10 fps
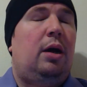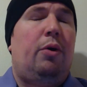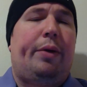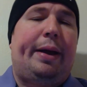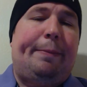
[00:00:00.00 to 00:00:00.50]

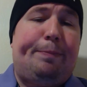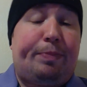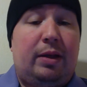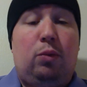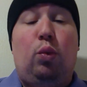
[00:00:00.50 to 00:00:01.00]
Okay,
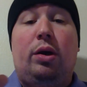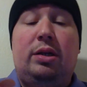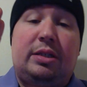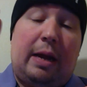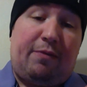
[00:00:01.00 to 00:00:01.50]
we're gonna
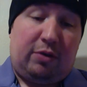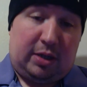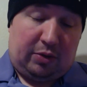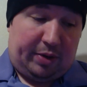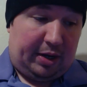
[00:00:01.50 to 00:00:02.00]
stop for a
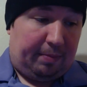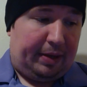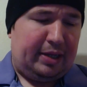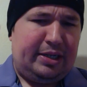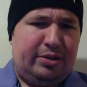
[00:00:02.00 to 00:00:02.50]
second right here
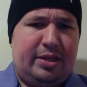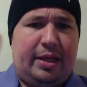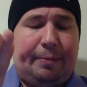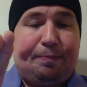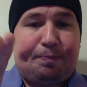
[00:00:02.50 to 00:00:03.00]
because here's the thing.